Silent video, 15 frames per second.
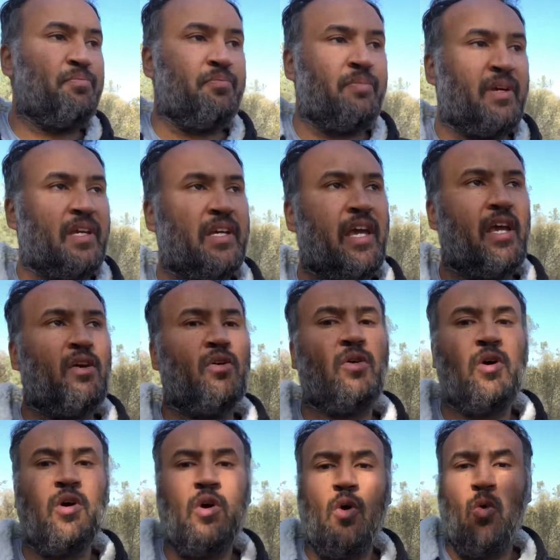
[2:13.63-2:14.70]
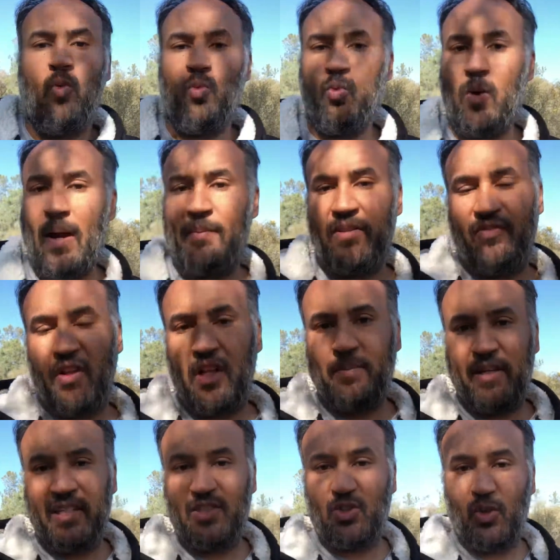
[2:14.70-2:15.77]
being a web
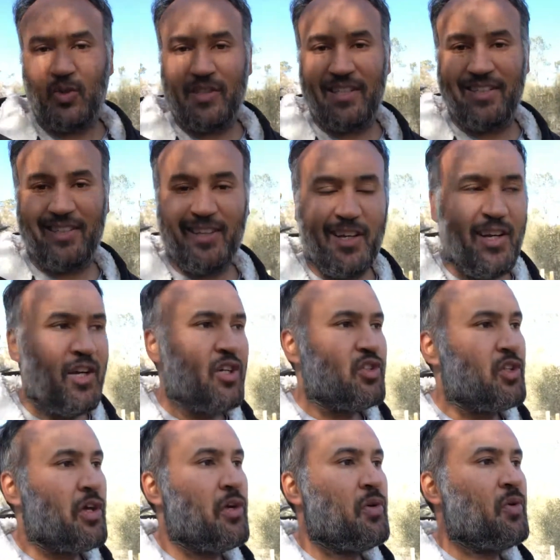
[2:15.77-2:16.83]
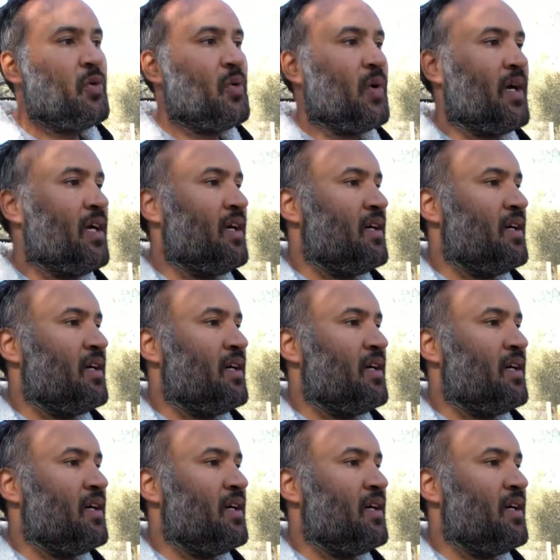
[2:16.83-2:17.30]
development consultant to